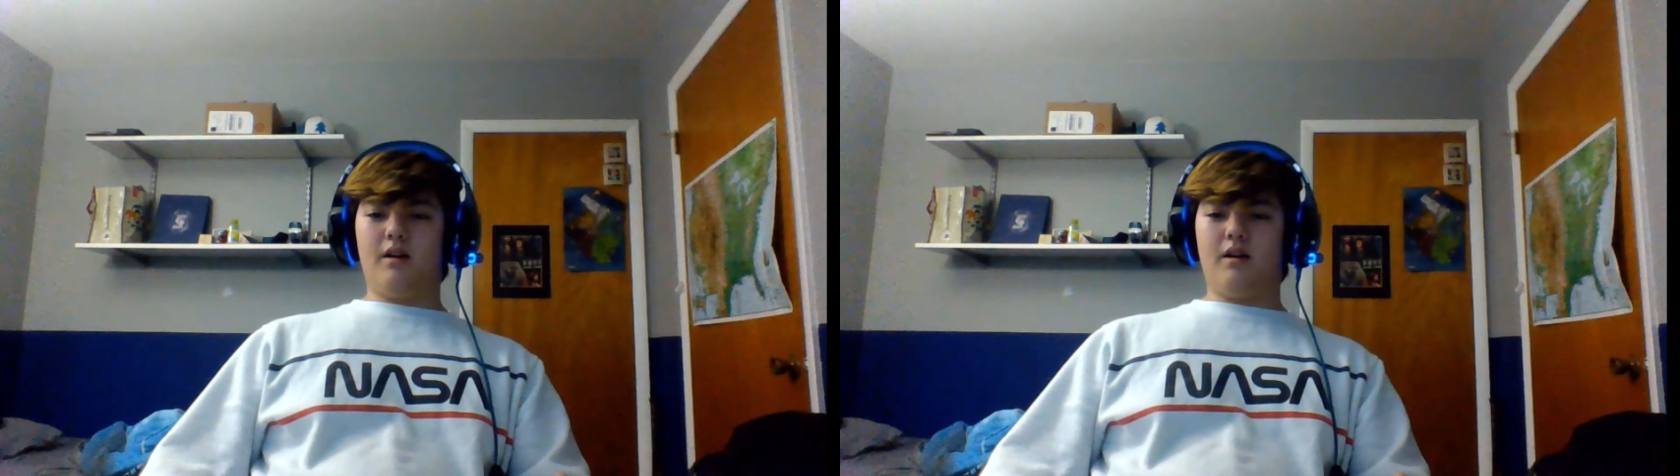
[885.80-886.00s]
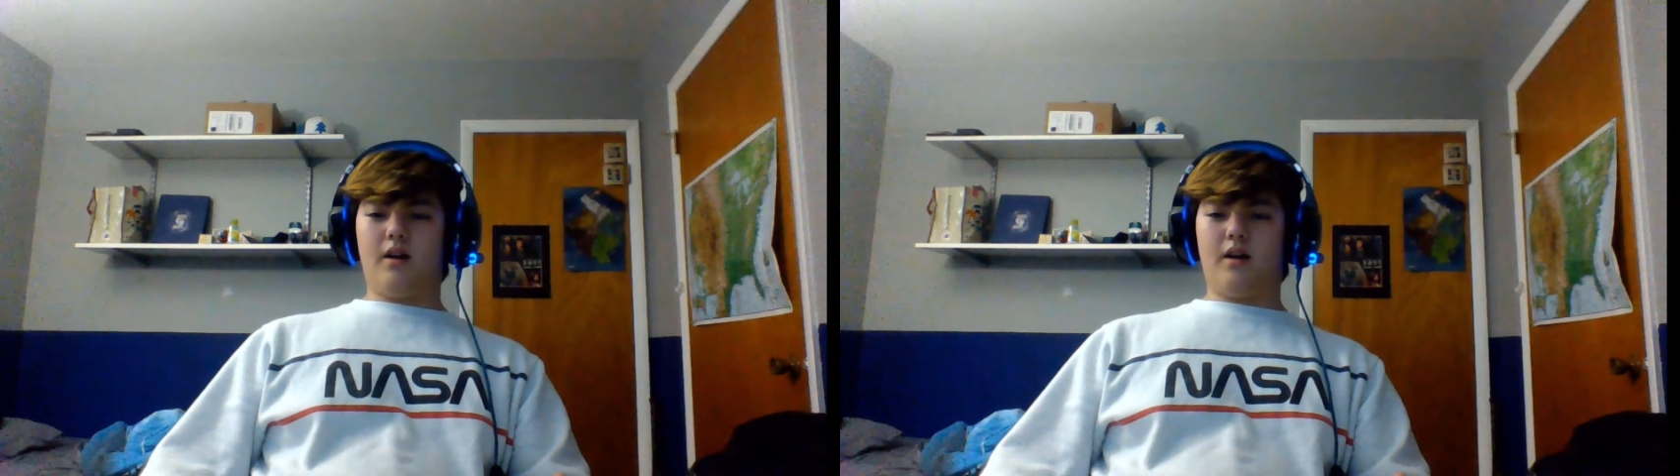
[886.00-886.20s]

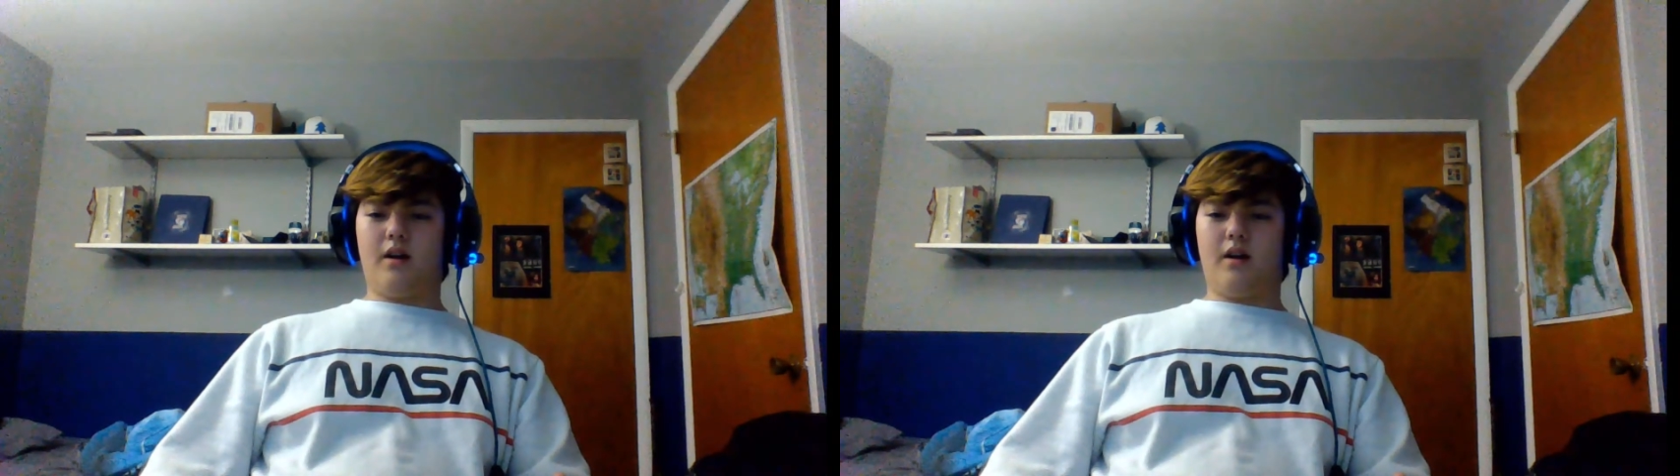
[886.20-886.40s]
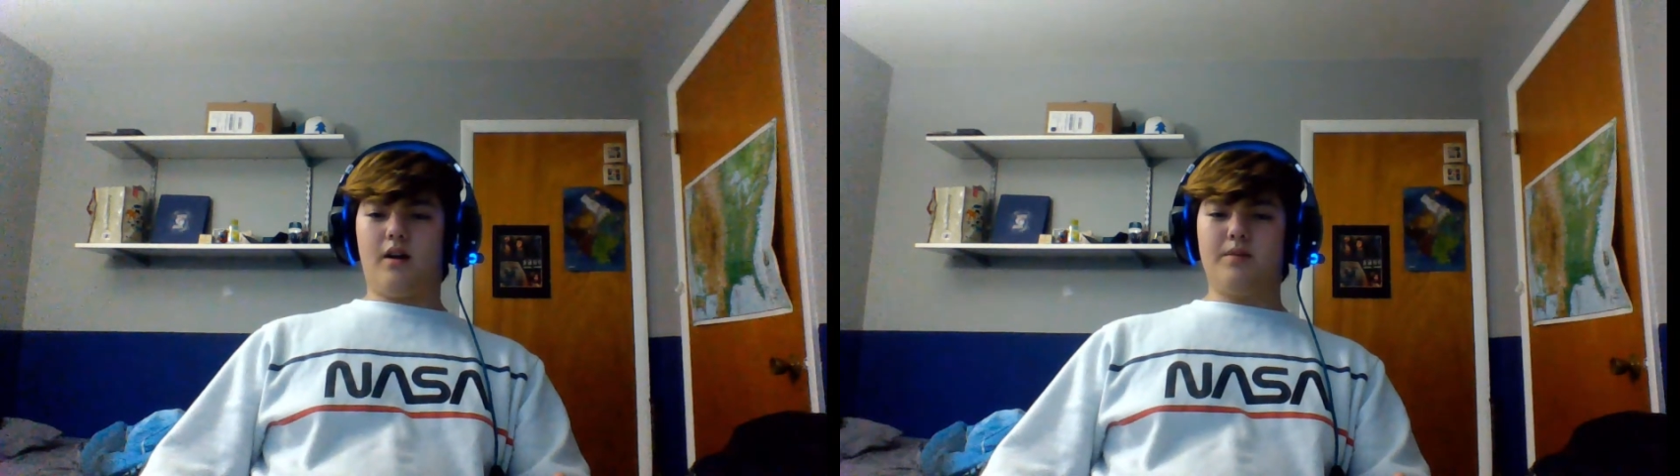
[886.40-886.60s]
I just
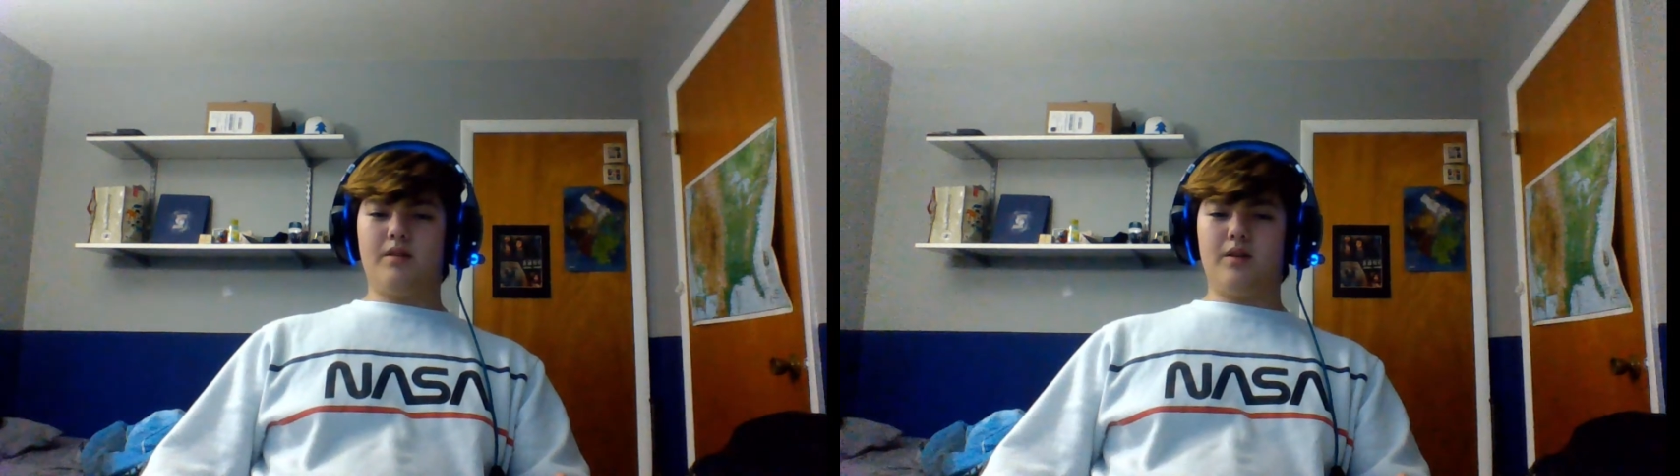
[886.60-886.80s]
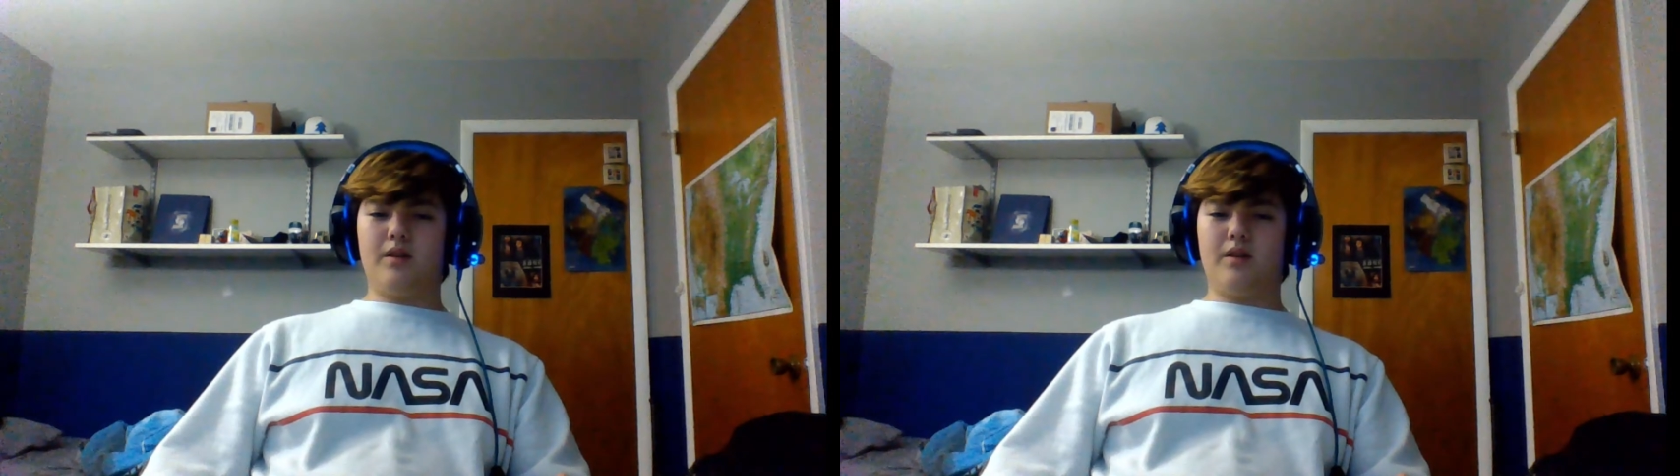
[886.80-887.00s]
want to make a
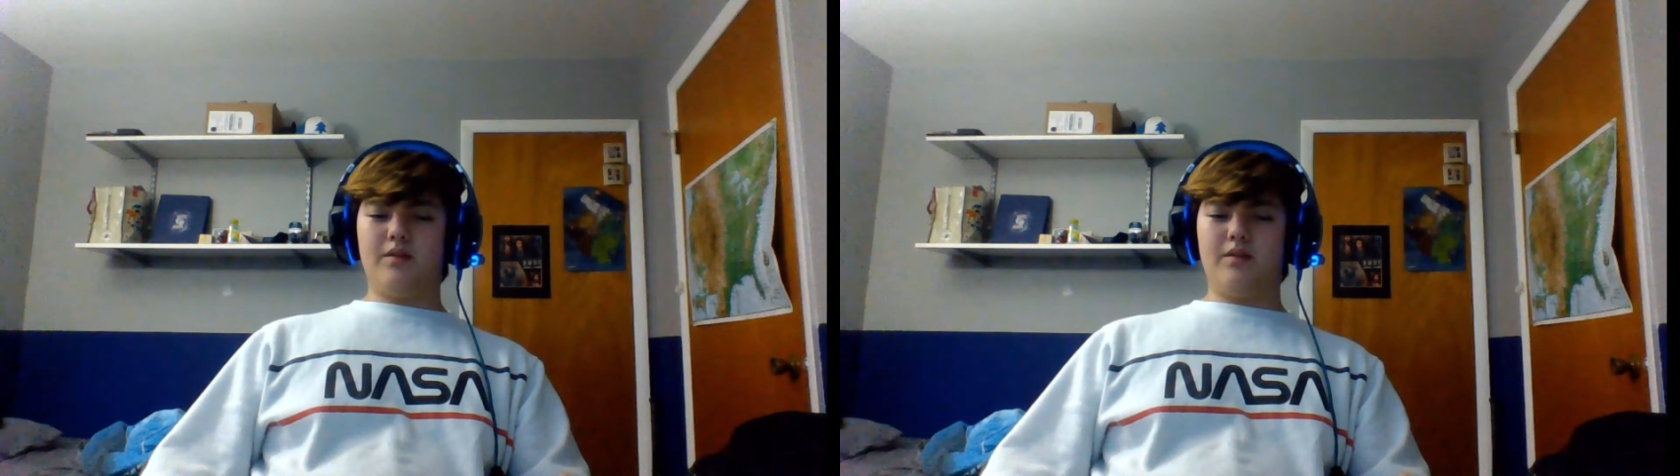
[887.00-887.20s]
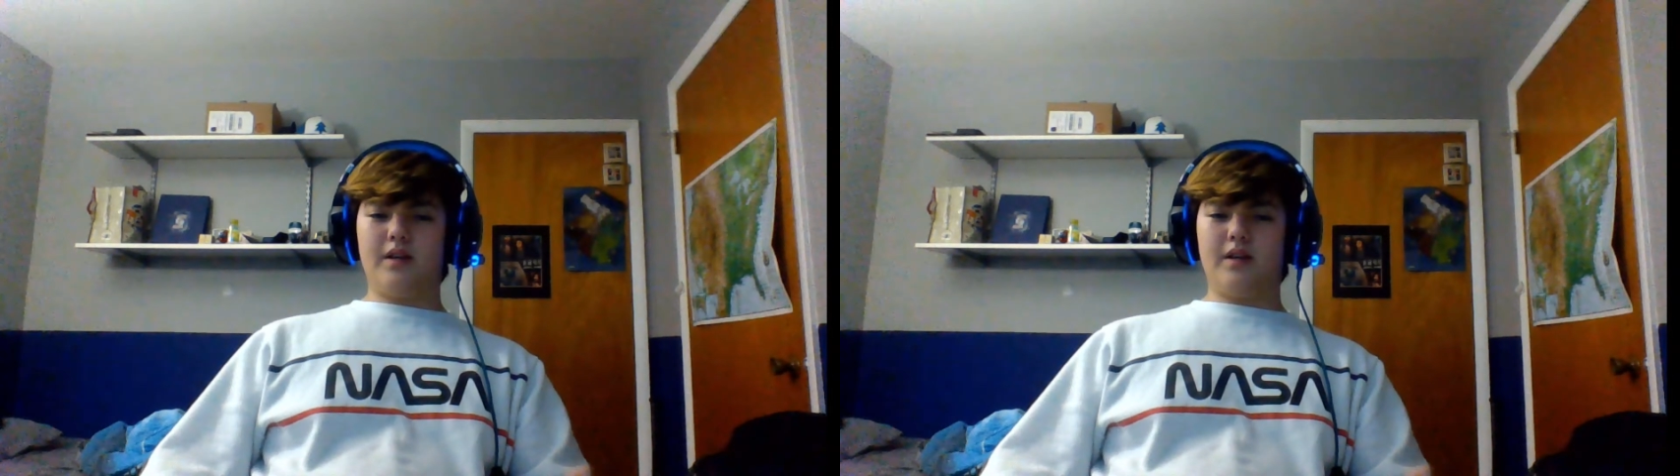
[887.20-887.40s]
quick little
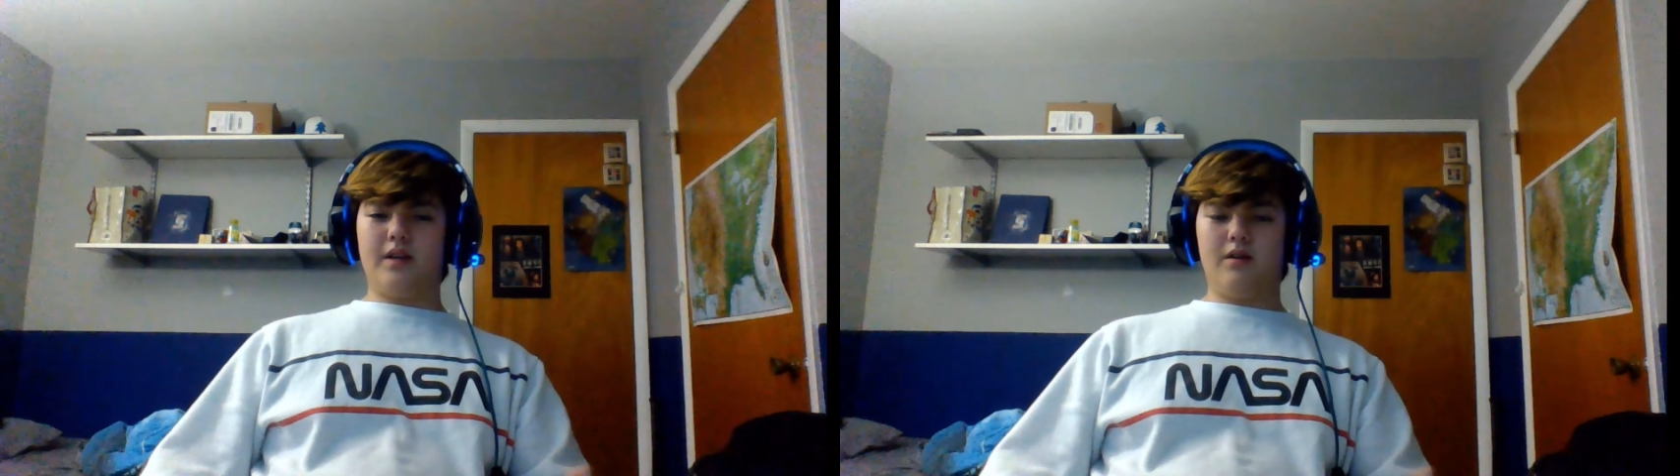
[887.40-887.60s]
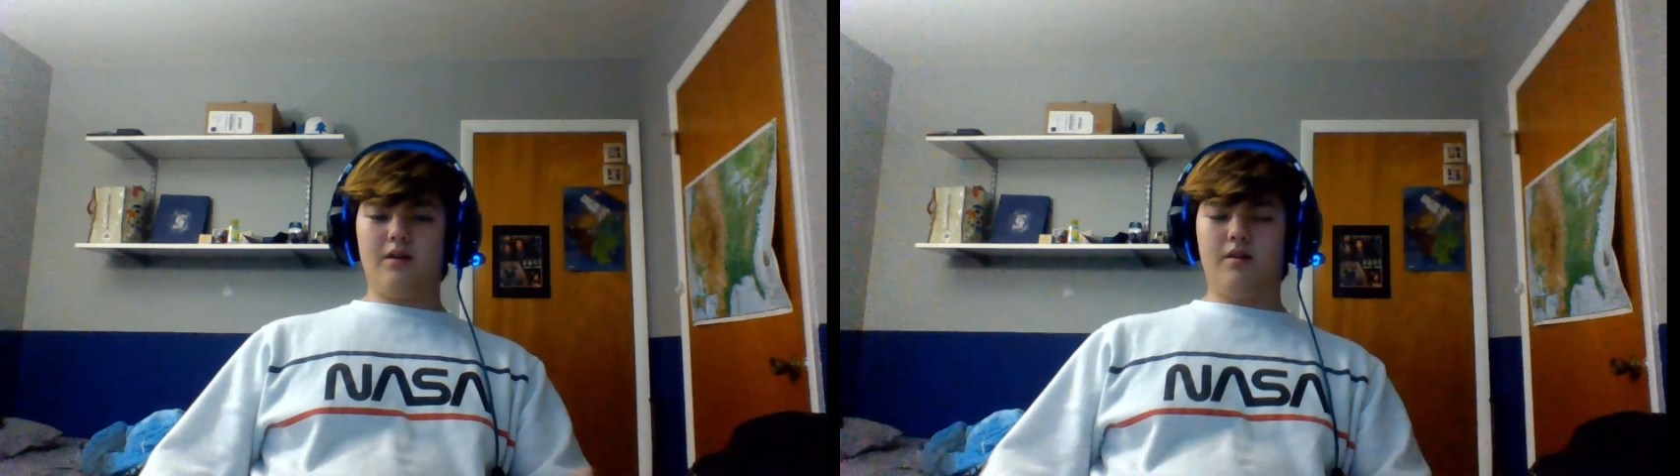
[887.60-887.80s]
video.